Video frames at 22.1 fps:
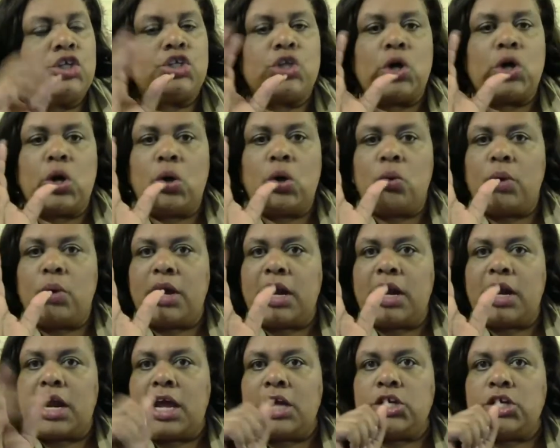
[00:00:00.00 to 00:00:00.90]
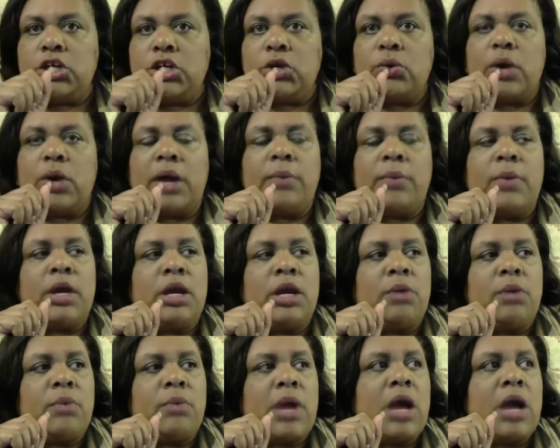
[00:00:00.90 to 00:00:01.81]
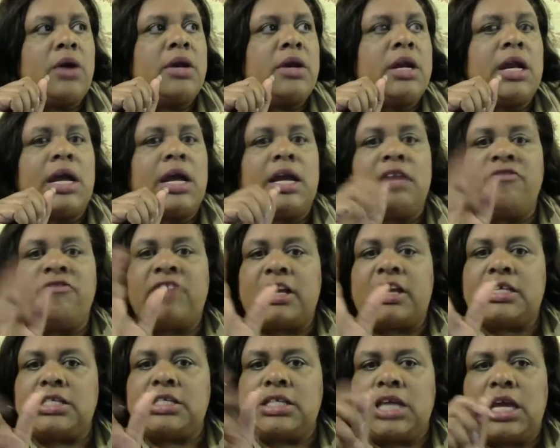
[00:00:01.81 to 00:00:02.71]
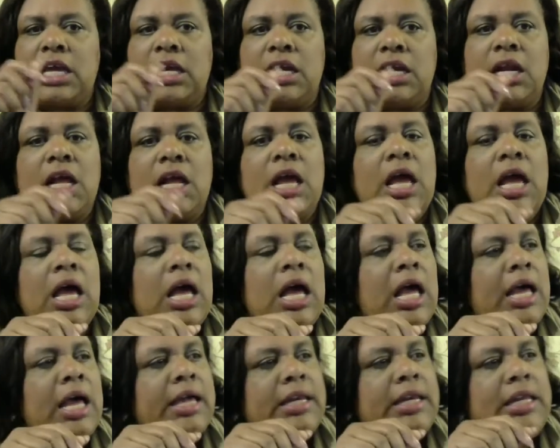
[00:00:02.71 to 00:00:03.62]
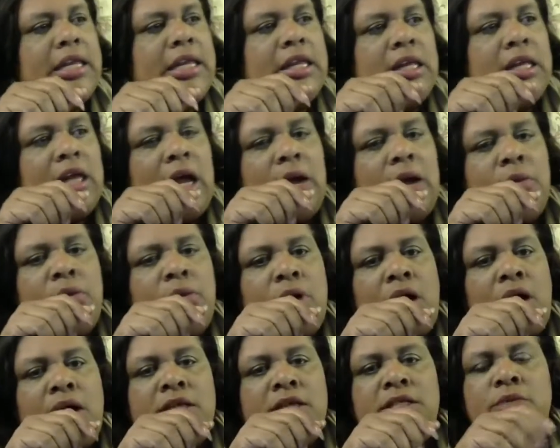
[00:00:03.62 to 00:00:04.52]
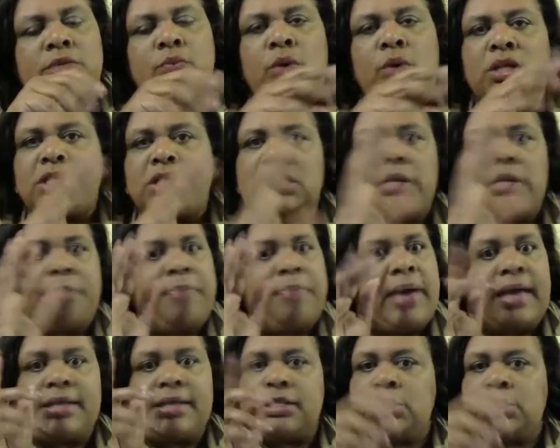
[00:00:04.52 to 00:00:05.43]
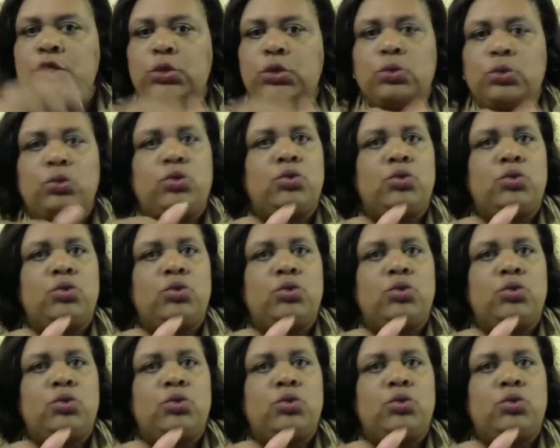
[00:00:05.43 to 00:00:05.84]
So what did I do? I went around and I investigated. What's the best